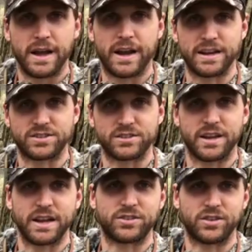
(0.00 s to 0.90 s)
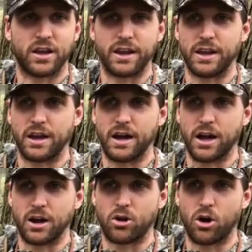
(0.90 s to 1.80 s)
And that's a
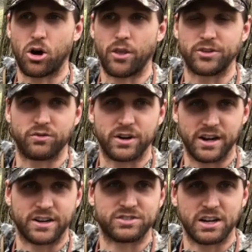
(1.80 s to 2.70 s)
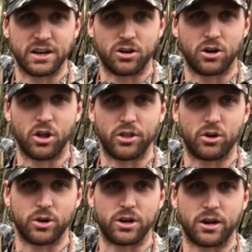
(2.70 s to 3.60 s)
call that's a very excited call
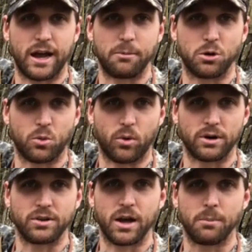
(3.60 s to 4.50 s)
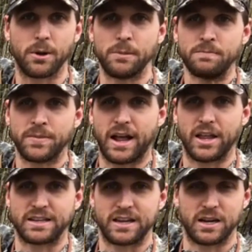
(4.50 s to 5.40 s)
that'll get a gobbler worked up. I
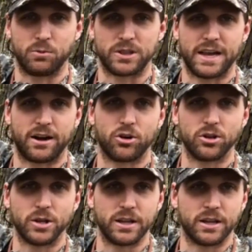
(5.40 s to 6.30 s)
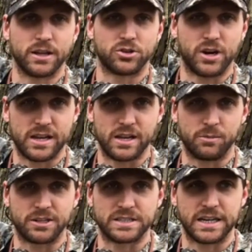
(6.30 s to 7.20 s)
like to hit them with that early, try to get
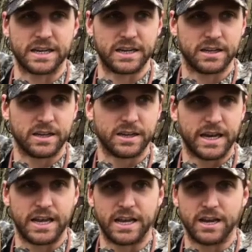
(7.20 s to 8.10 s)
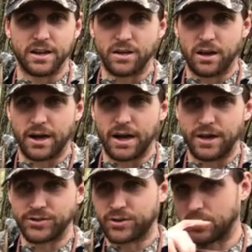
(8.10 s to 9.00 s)
them excited, and then
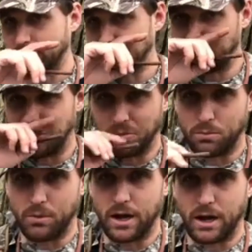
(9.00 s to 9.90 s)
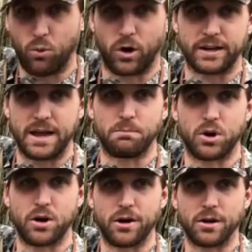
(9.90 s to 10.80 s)
start to work that
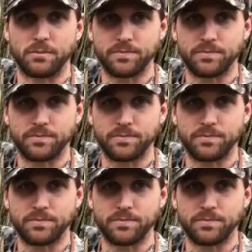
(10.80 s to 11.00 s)
bird.